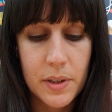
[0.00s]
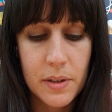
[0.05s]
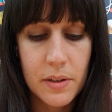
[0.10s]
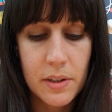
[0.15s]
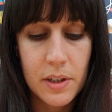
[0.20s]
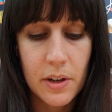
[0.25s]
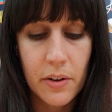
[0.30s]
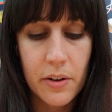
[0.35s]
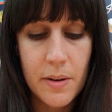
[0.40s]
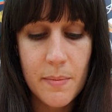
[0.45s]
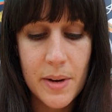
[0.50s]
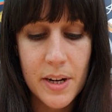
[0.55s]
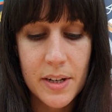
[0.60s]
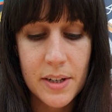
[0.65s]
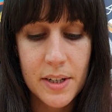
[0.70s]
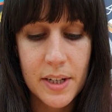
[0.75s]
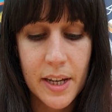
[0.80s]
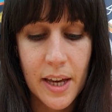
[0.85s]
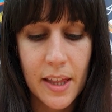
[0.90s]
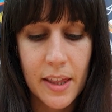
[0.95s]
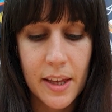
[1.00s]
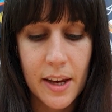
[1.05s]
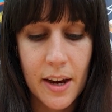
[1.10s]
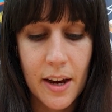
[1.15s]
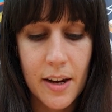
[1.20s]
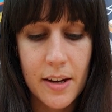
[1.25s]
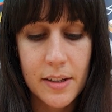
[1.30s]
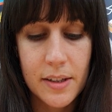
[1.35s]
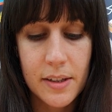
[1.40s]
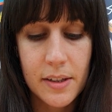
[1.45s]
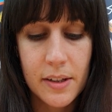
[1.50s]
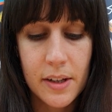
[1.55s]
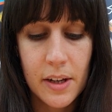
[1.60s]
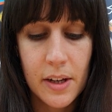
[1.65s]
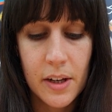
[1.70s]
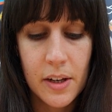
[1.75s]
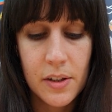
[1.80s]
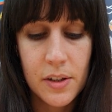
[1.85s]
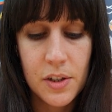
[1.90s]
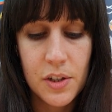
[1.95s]
So I managed to get that
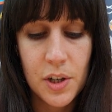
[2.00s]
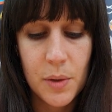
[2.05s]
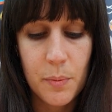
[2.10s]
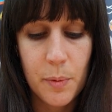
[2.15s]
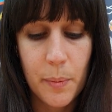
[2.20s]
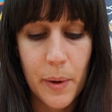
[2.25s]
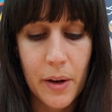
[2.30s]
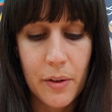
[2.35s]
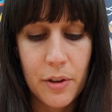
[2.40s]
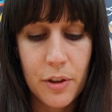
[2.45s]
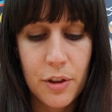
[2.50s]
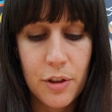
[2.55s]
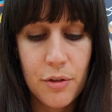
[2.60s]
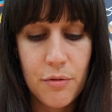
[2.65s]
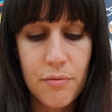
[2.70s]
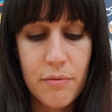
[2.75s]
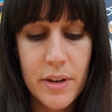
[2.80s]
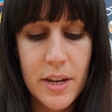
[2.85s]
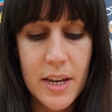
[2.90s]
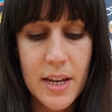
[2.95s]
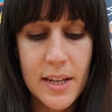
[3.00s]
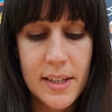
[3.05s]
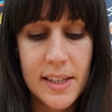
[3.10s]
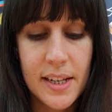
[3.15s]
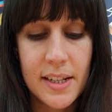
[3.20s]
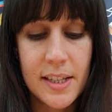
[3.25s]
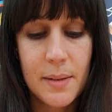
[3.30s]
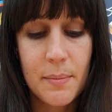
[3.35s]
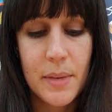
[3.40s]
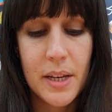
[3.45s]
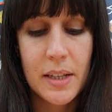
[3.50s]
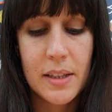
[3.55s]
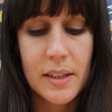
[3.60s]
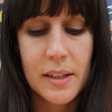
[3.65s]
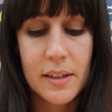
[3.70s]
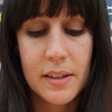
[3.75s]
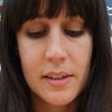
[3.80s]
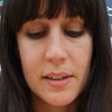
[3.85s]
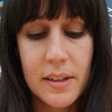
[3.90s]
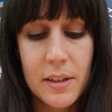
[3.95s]
to jump about 3
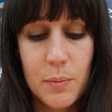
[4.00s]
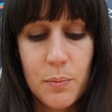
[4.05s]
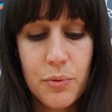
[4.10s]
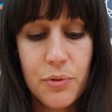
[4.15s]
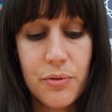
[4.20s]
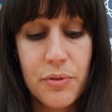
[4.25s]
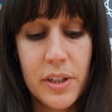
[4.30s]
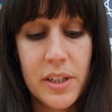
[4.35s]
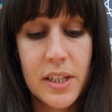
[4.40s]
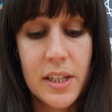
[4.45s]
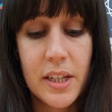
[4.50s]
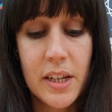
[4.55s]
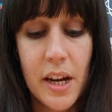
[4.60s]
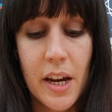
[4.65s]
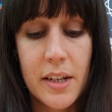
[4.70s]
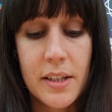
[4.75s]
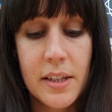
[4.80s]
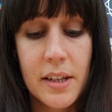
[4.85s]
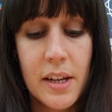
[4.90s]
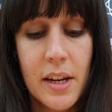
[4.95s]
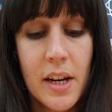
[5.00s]
centimeters. That's pretty good.